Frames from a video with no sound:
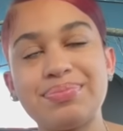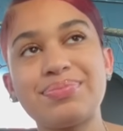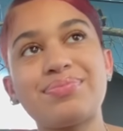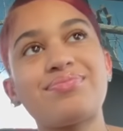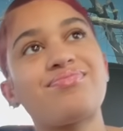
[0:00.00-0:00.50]

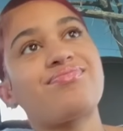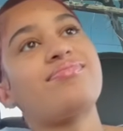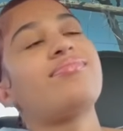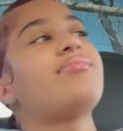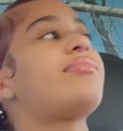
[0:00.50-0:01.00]

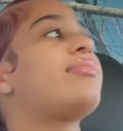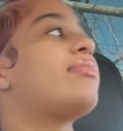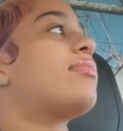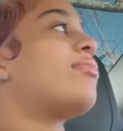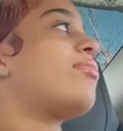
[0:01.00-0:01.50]

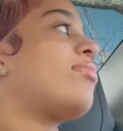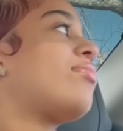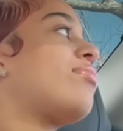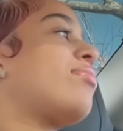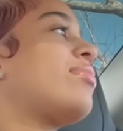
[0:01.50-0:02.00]

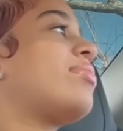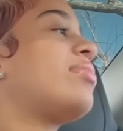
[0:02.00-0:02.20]
Nothing is said.